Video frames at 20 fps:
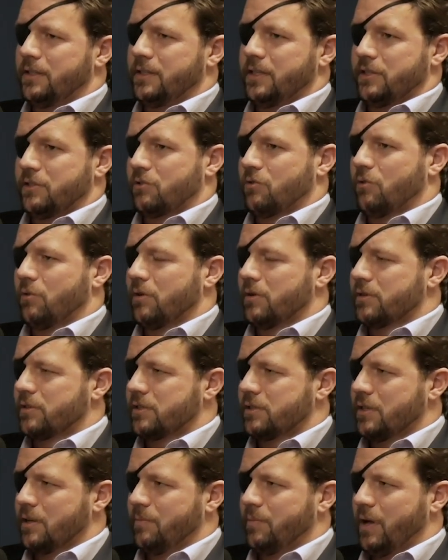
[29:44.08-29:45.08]

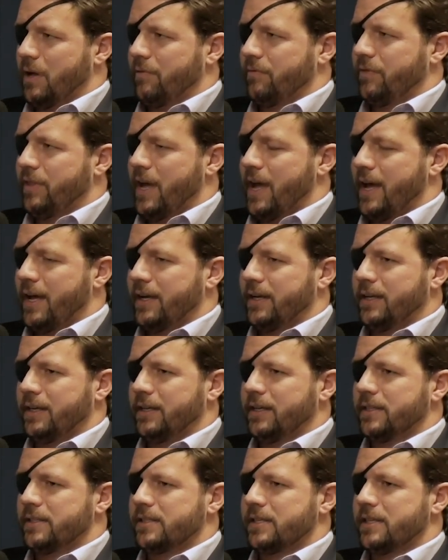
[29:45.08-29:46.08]
discourse above that,
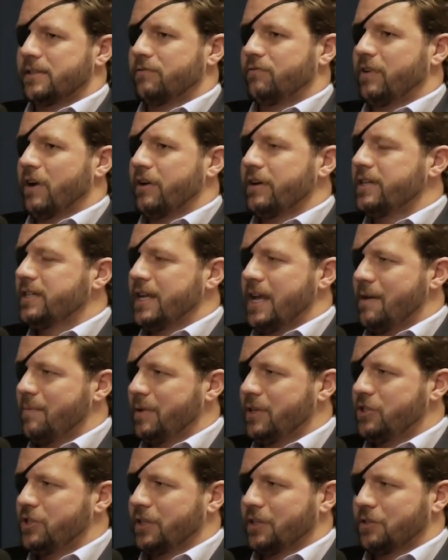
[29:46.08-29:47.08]
and it's very
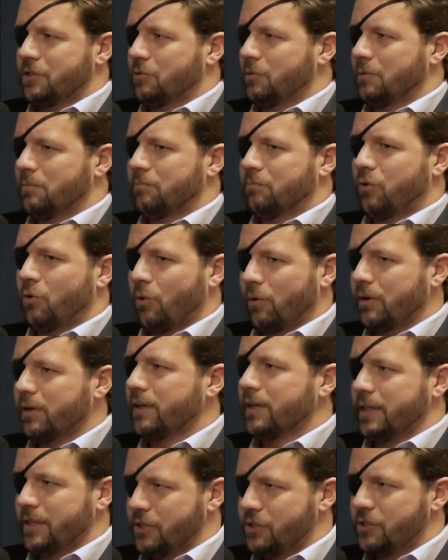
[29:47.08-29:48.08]
damaging to
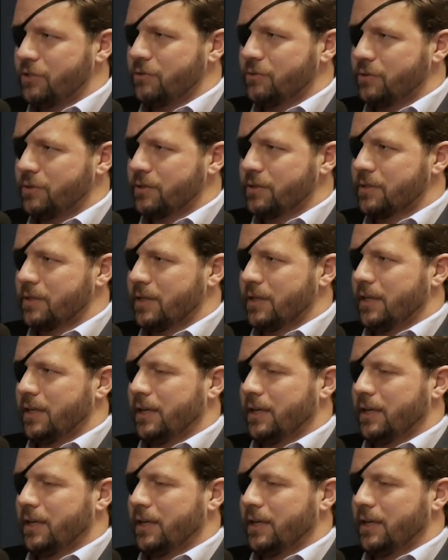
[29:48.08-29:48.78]
important issues.